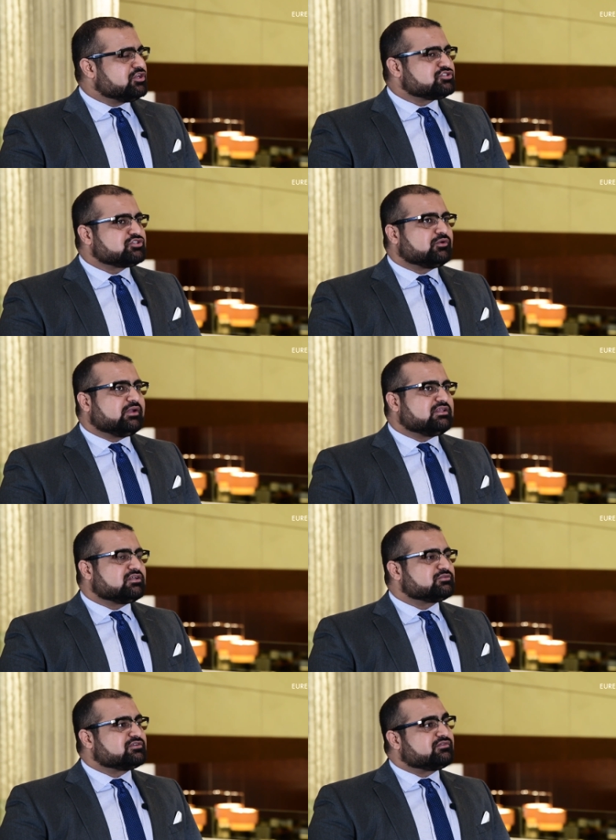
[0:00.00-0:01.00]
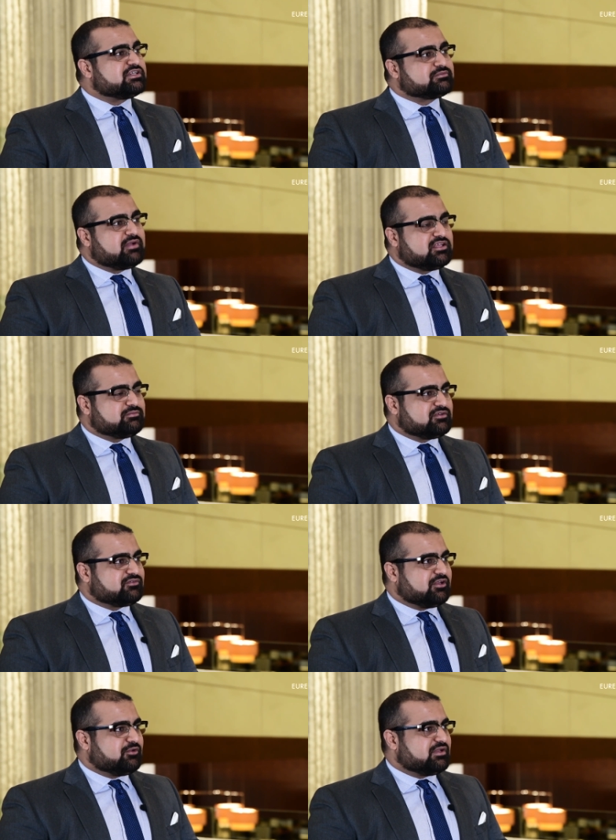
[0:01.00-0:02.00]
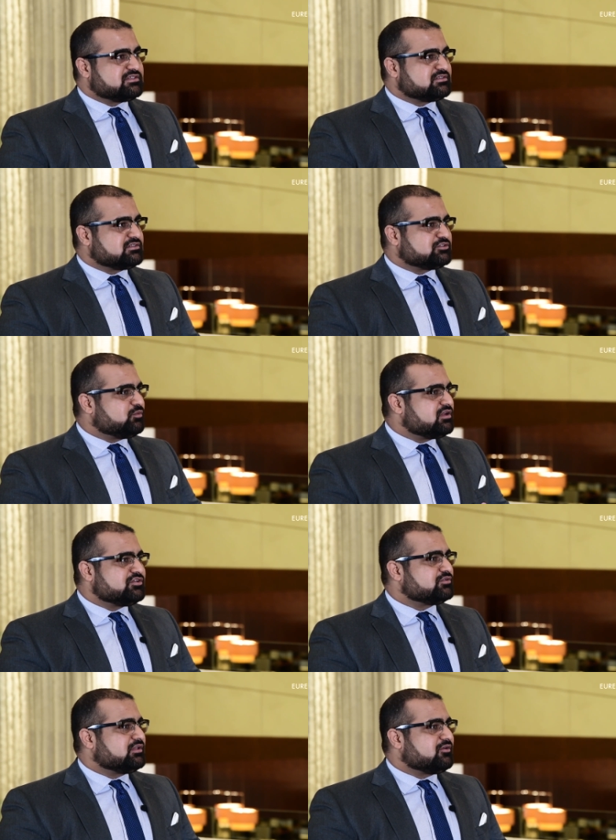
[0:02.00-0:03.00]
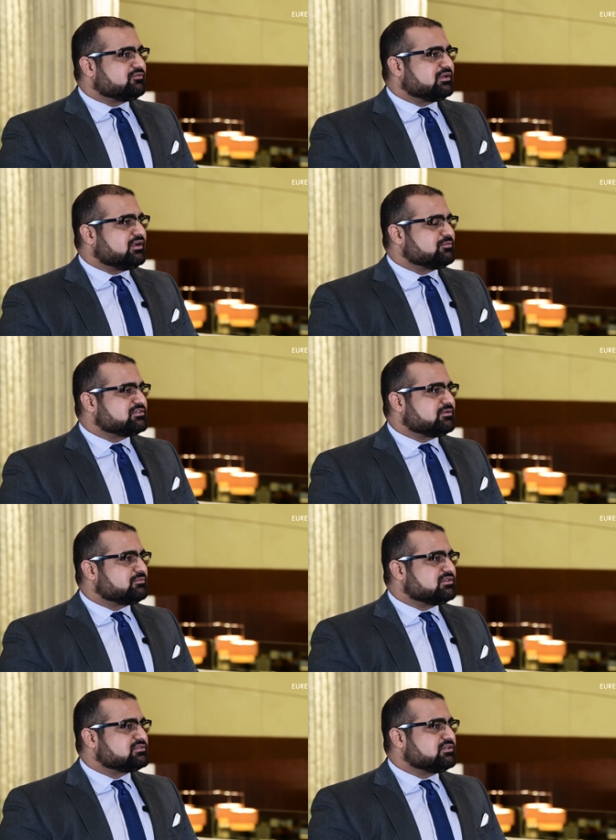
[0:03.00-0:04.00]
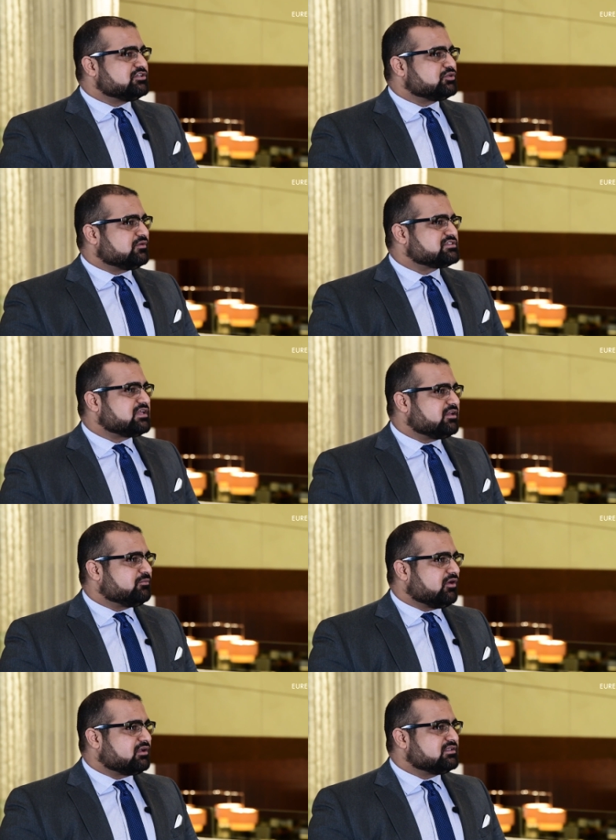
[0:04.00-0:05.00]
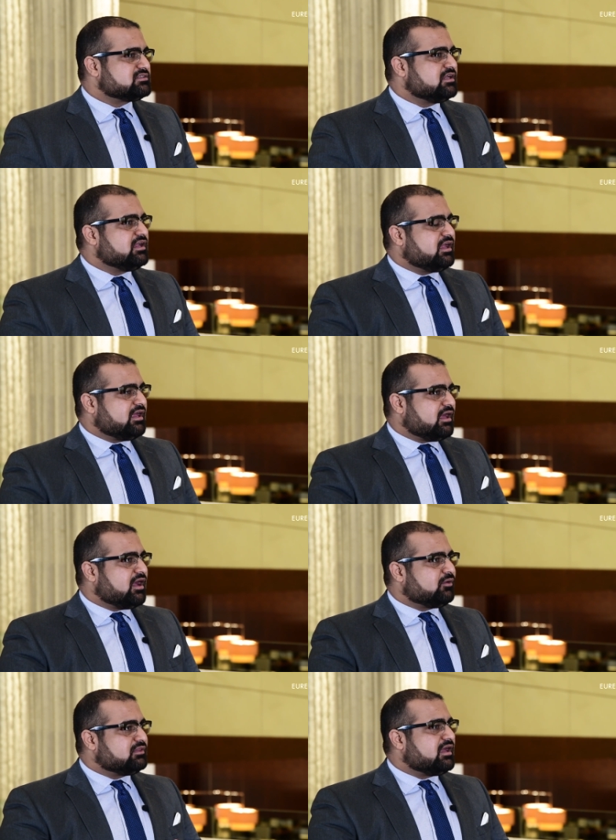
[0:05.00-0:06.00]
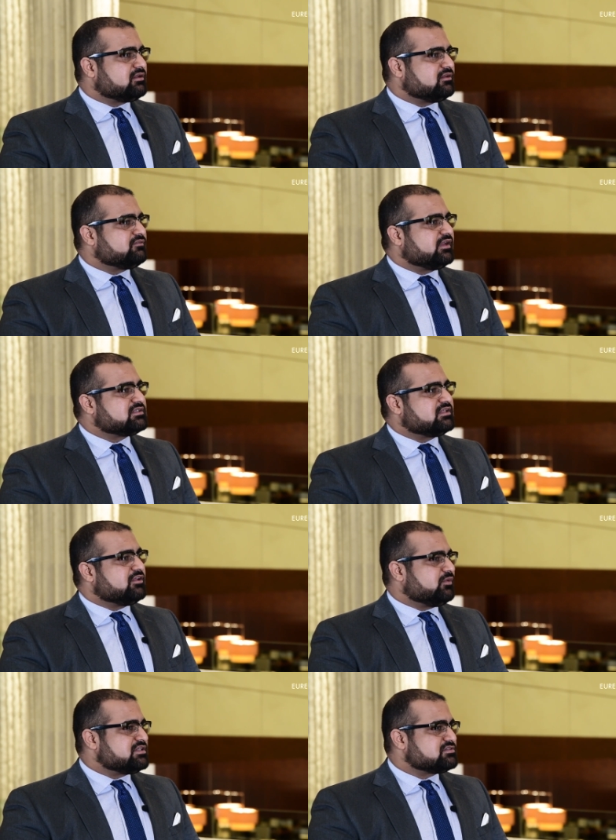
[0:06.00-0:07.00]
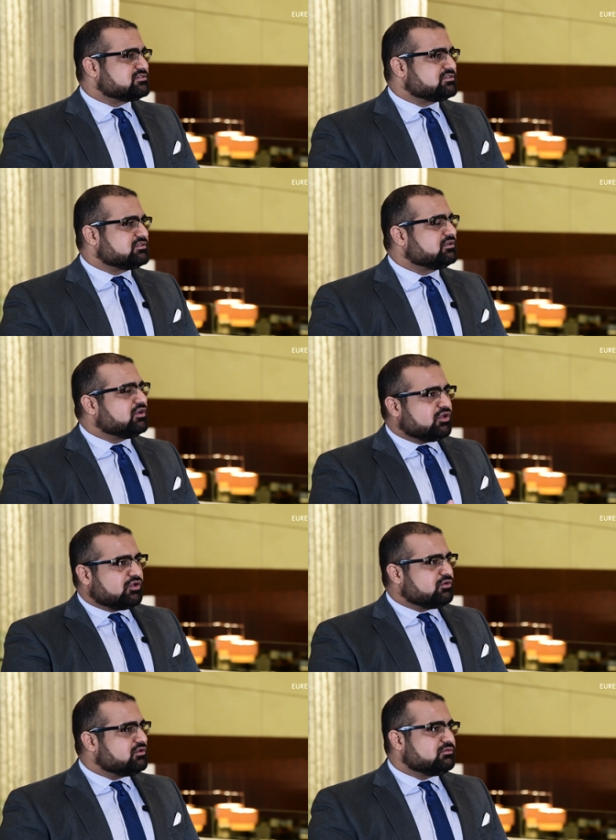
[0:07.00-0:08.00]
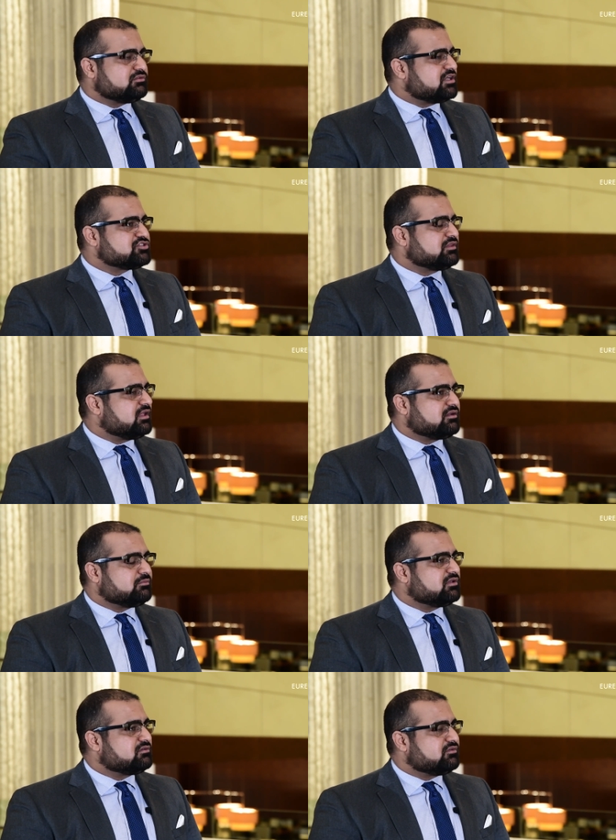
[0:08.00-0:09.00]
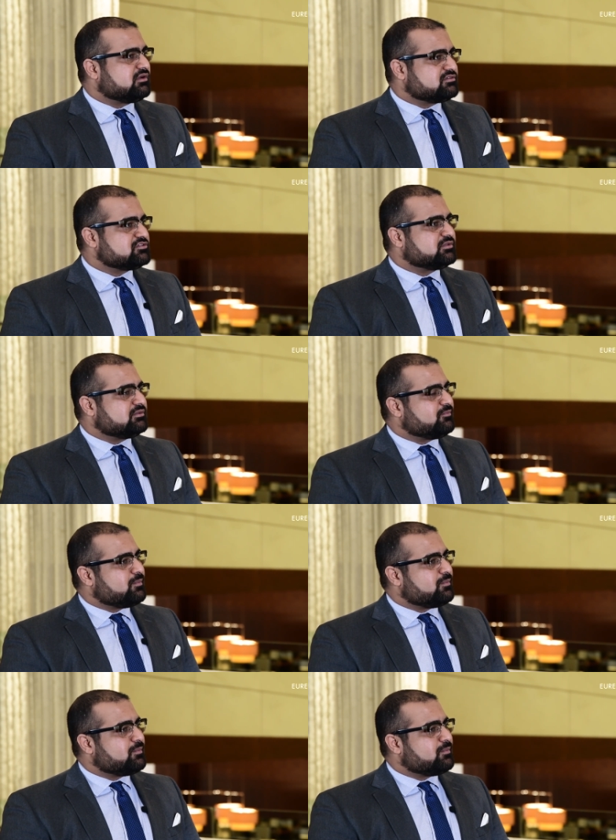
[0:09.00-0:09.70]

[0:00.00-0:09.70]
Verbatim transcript: So in terms of risk management for investors, one issue that often comes up is the issue of side pockets and how that affects an investor's return. Could you touch on that a bit for us as well?